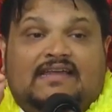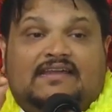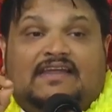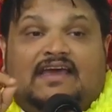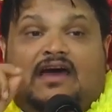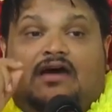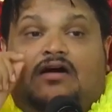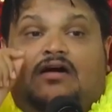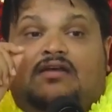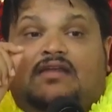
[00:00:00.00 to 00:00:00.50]

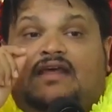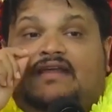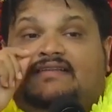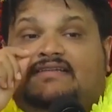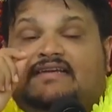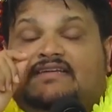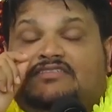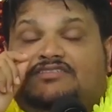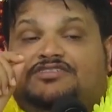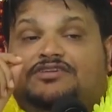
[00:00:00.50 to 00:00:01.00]
There are other
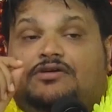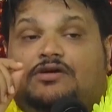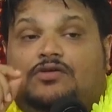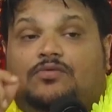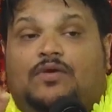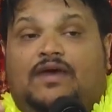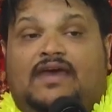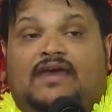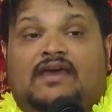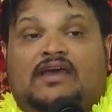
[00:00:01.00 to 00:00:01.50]
things you
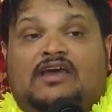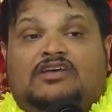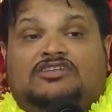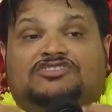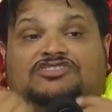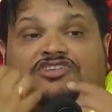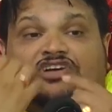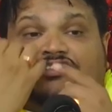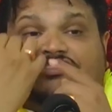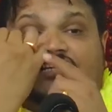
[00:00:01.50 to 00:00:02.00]
could wear,
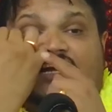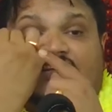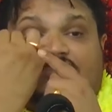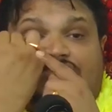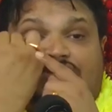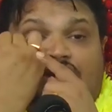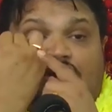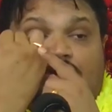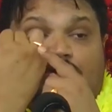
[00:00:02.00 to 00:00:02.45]
such as,